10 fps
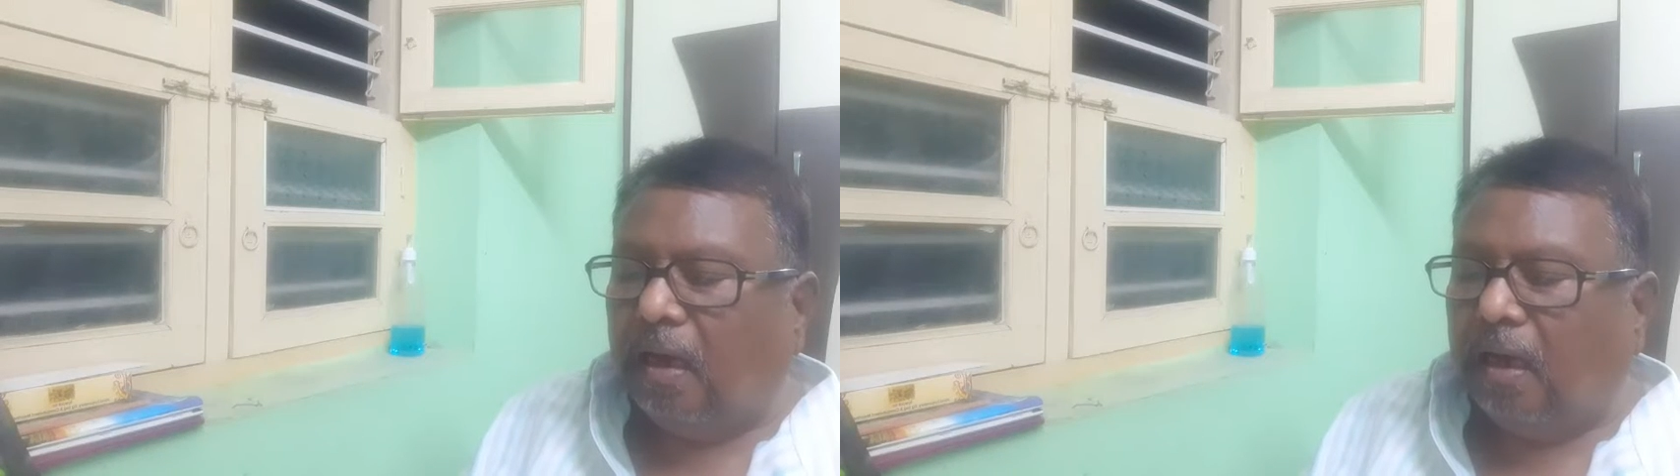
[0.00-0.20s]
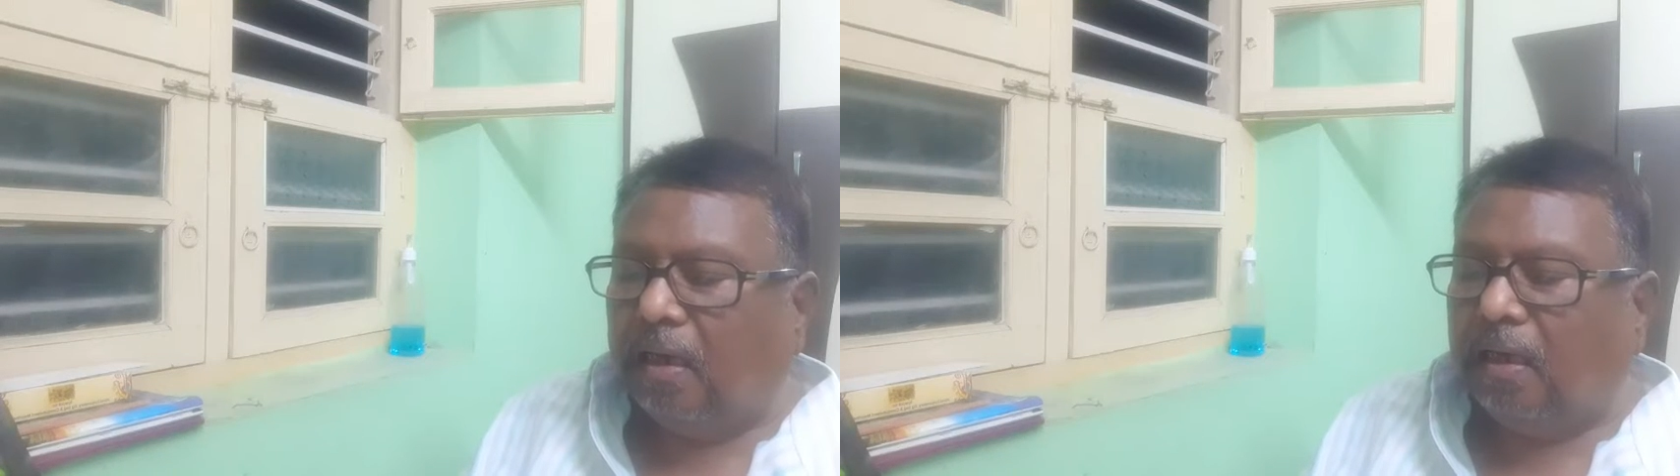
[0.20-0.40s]

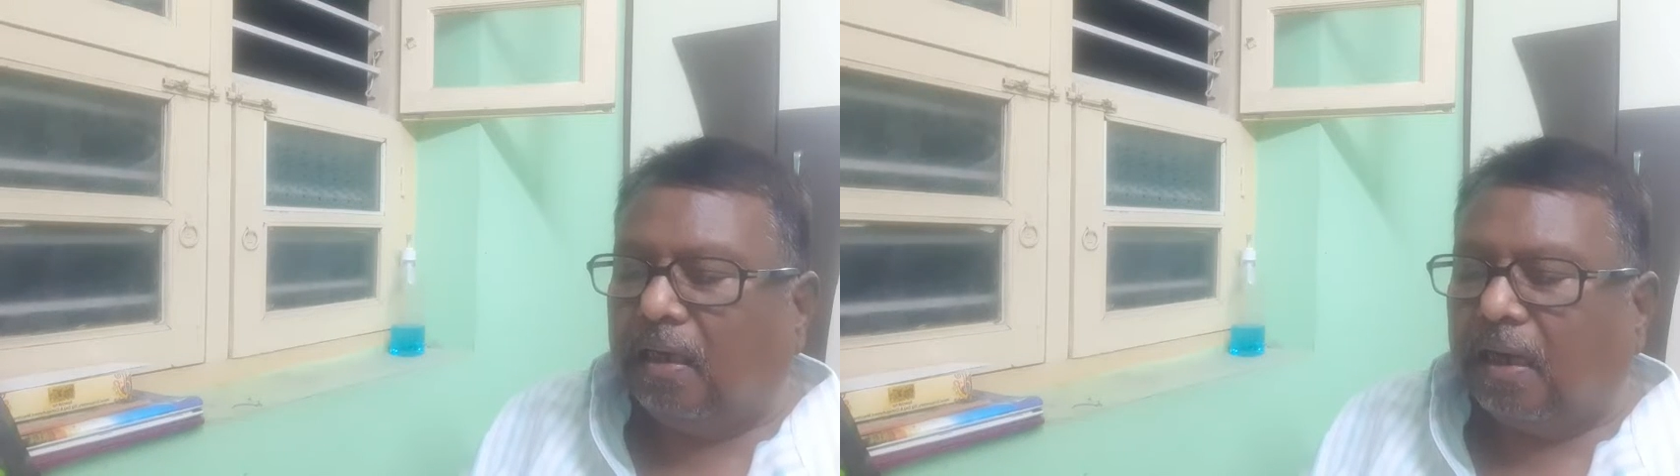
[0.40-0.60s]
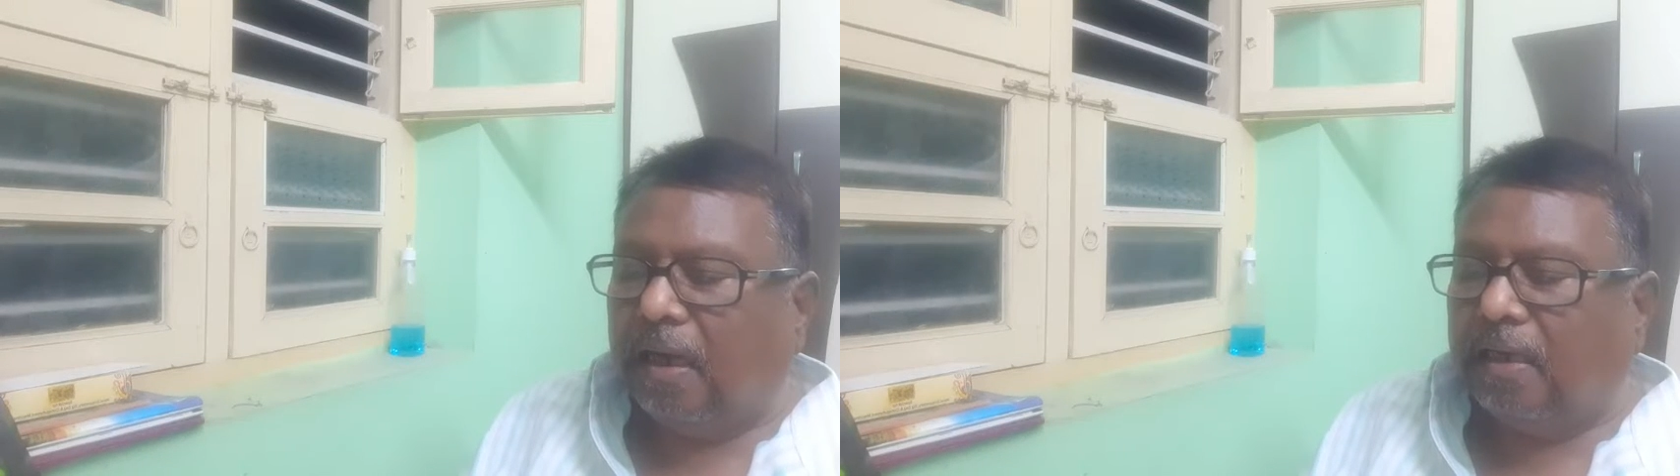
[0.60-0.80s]

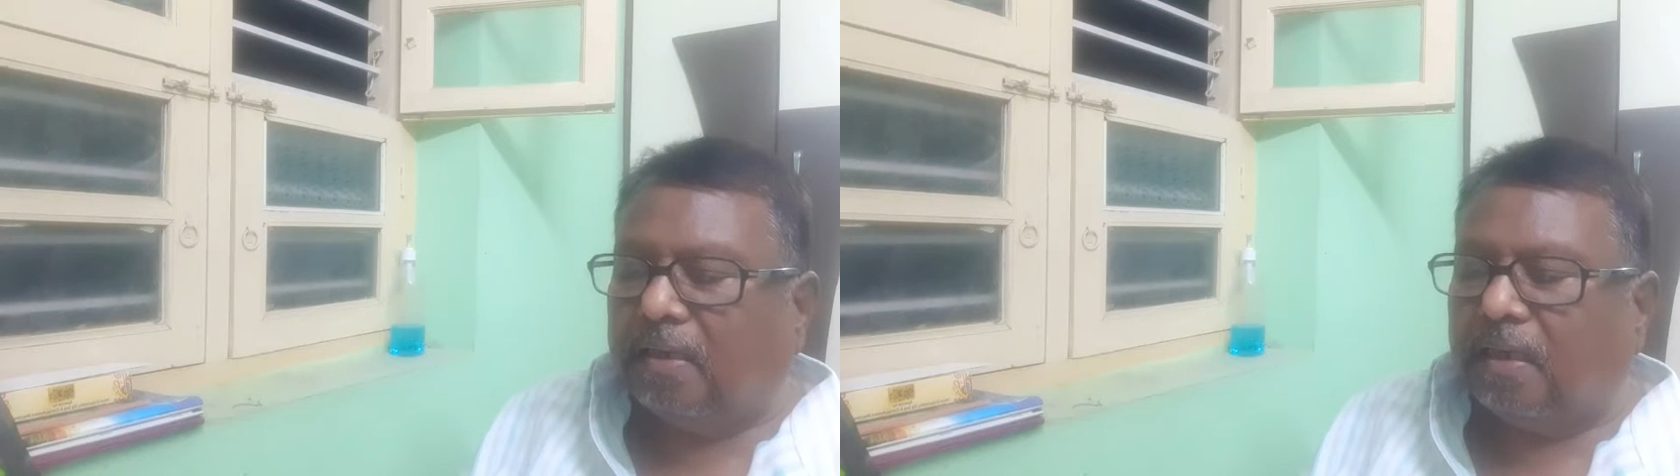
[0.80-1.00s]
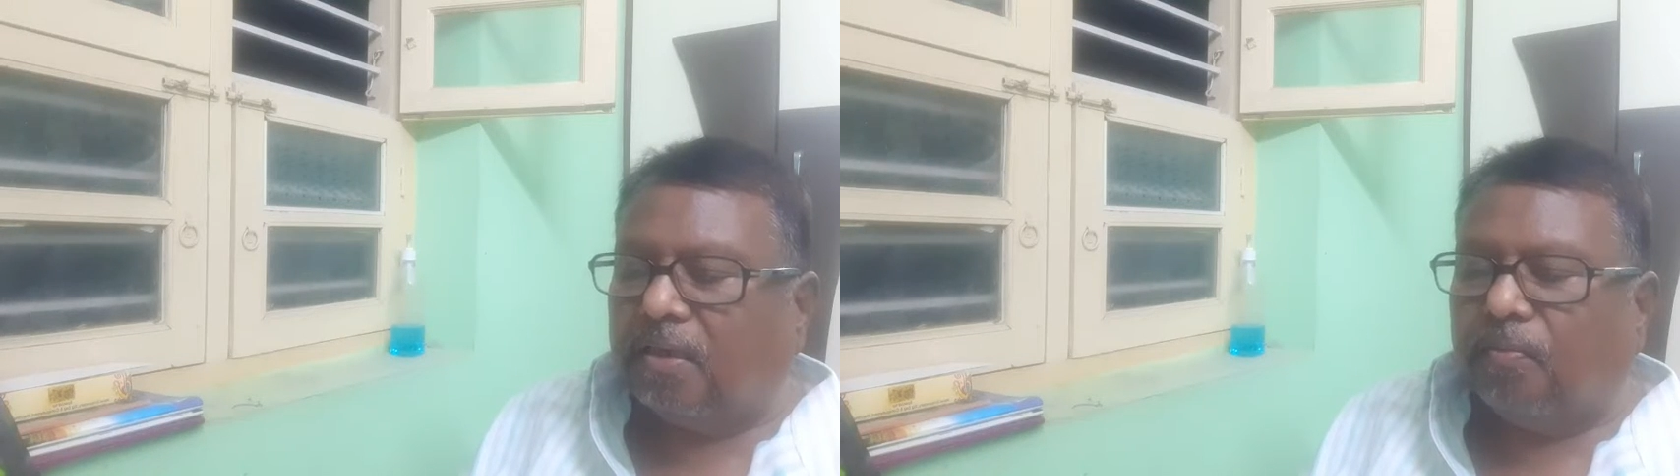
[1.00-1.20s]
occur
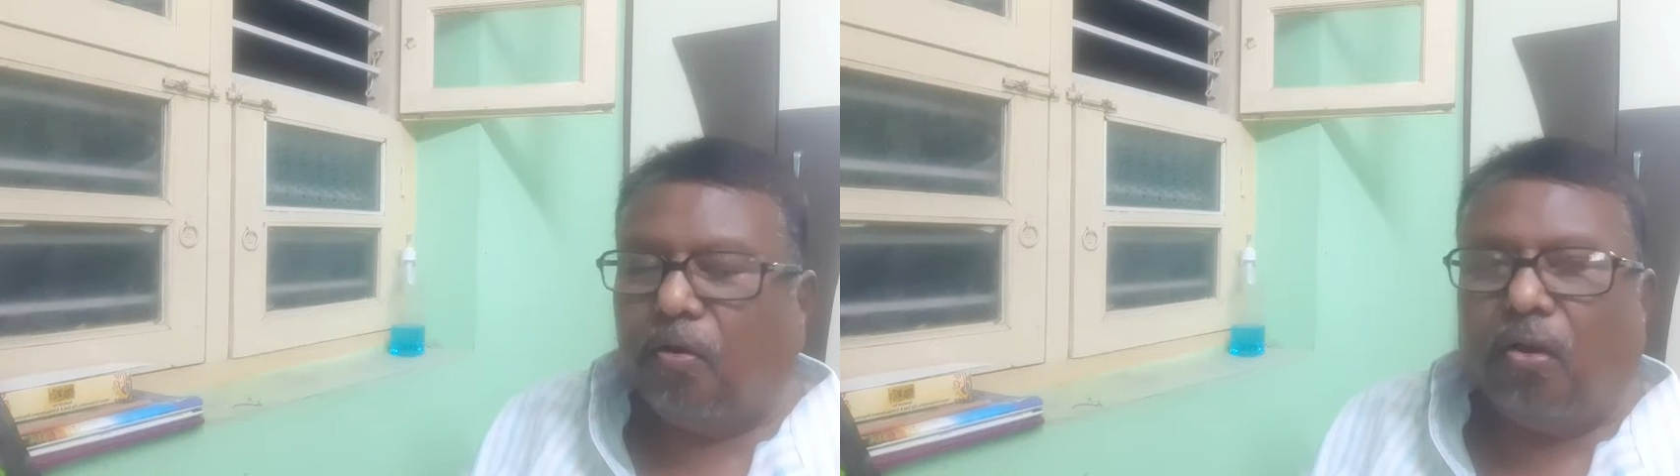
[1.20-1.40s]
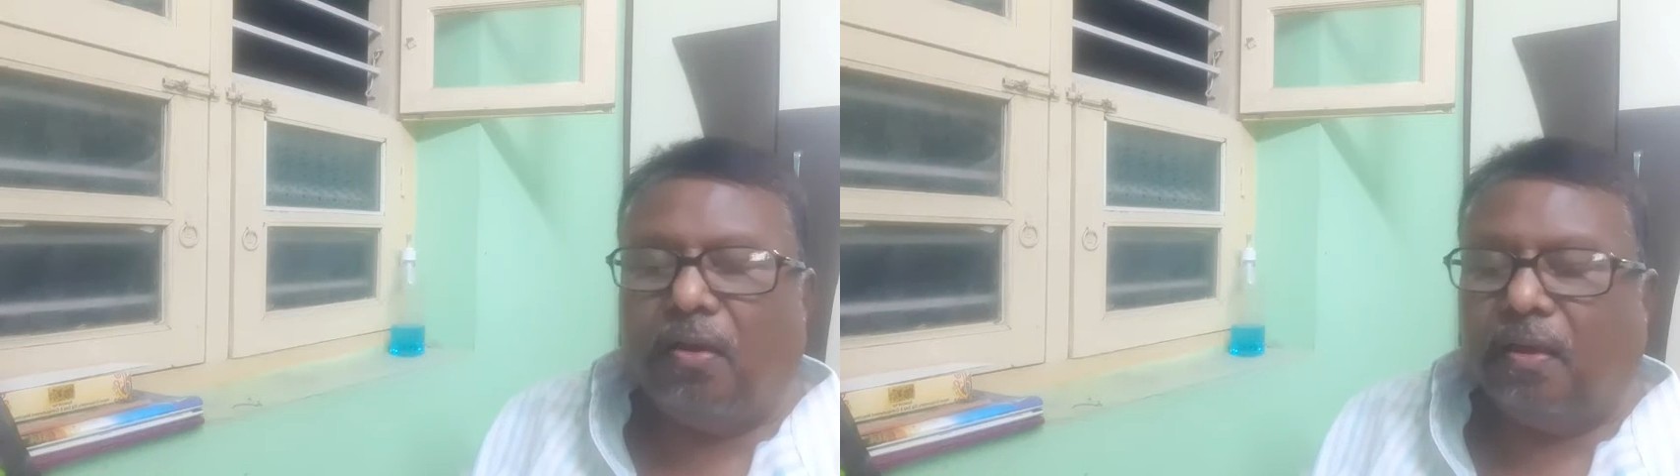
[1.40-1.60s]
as
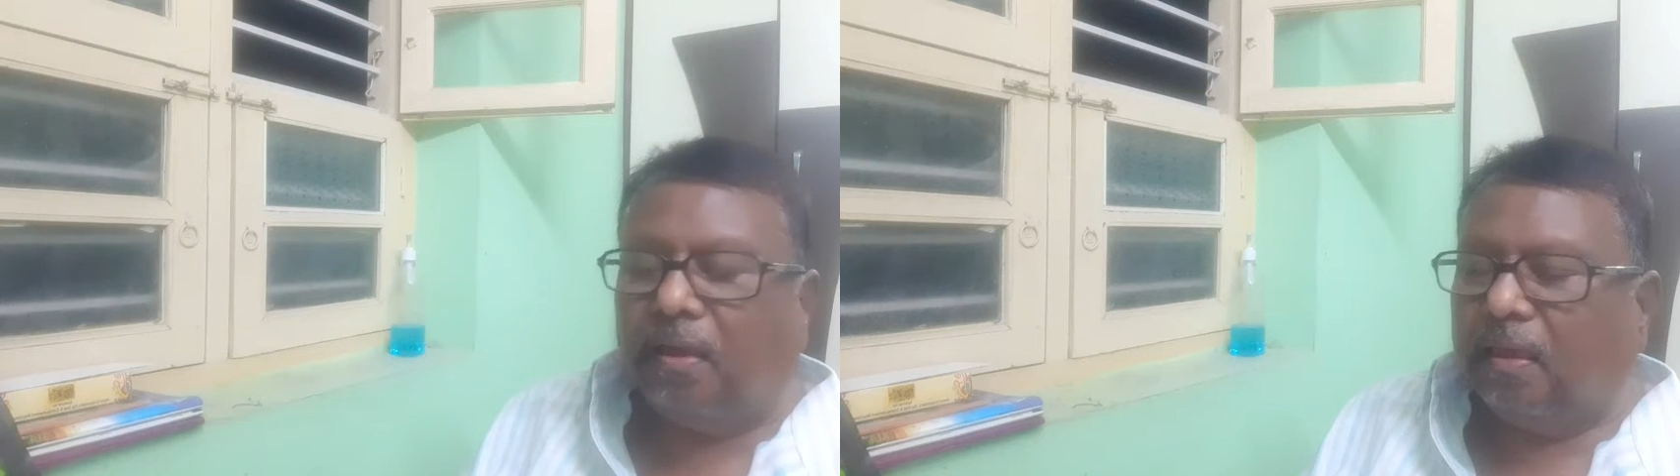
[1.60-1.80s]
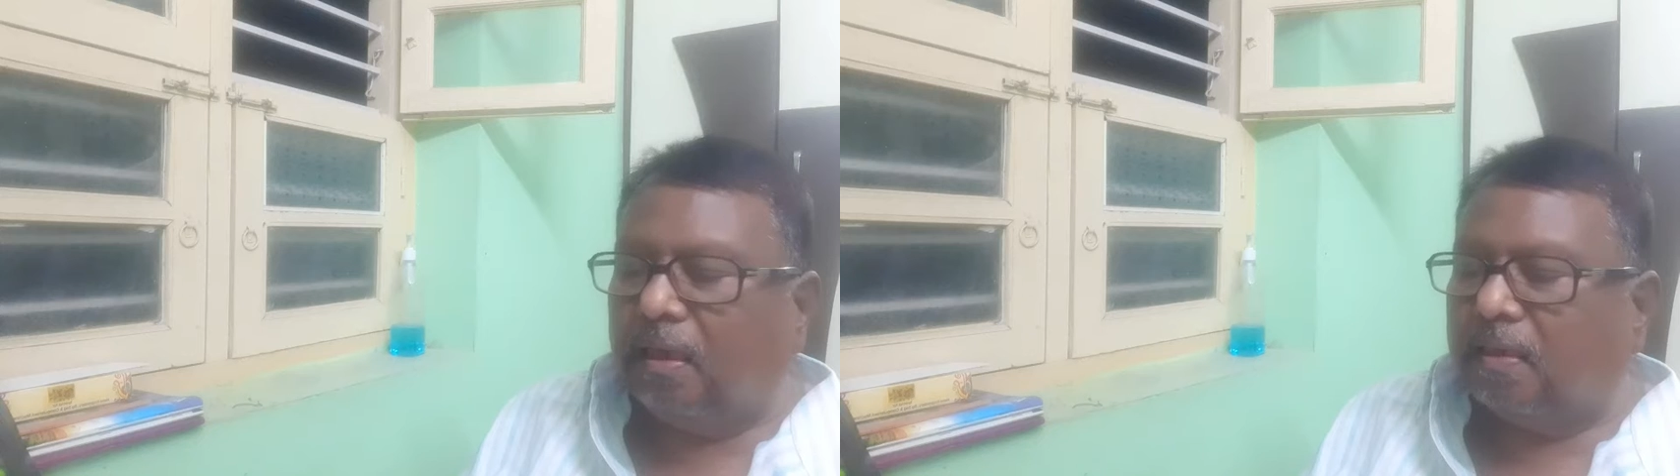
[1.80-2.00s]
small
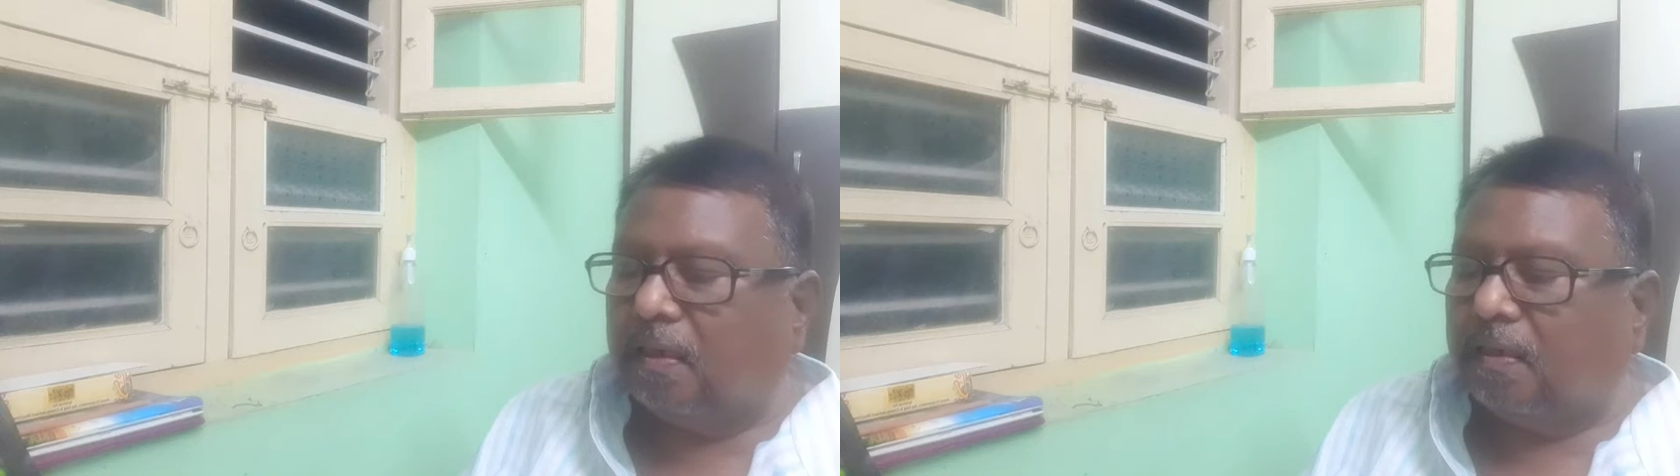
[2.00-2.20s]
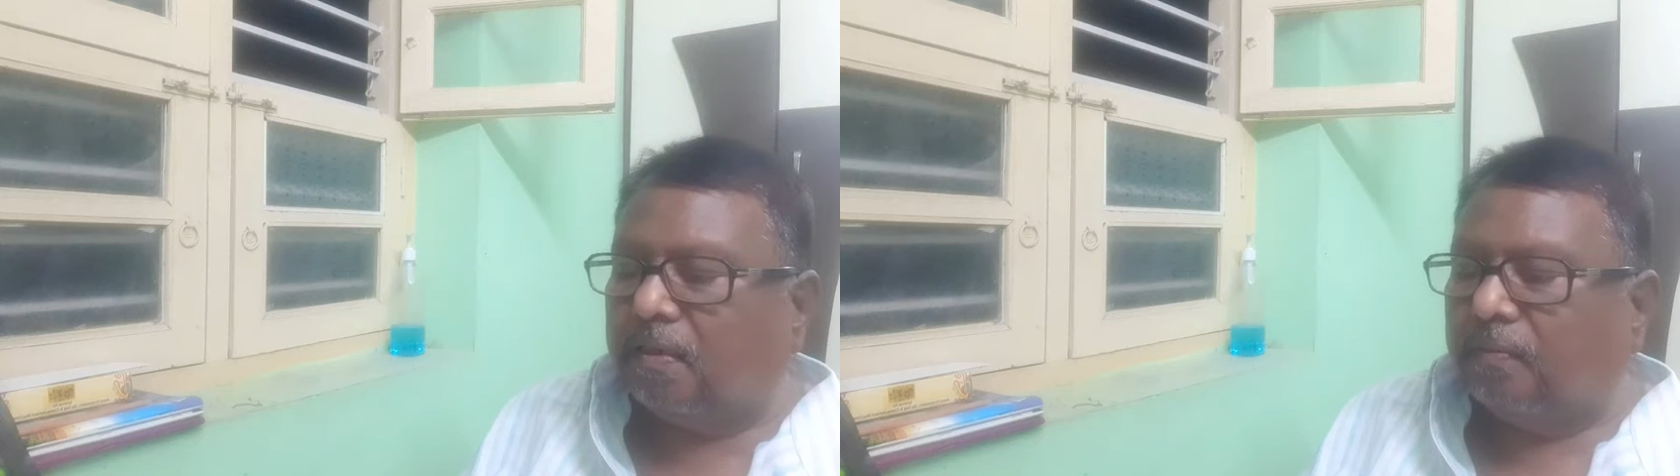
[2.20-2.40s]

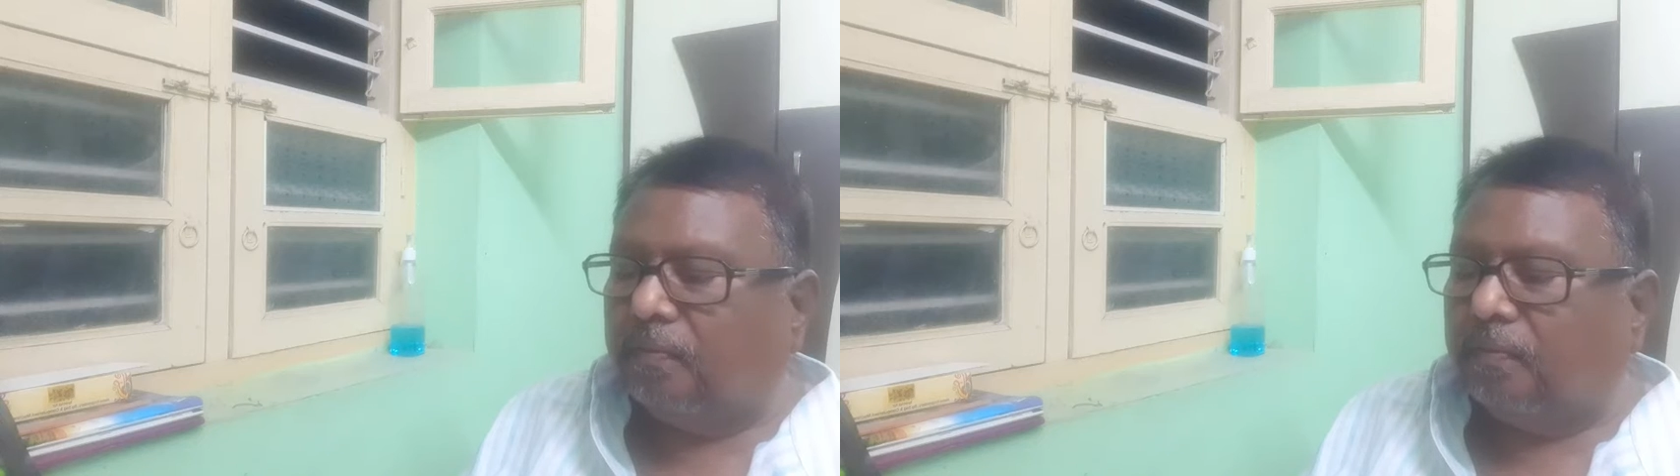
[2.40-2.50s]
clusters.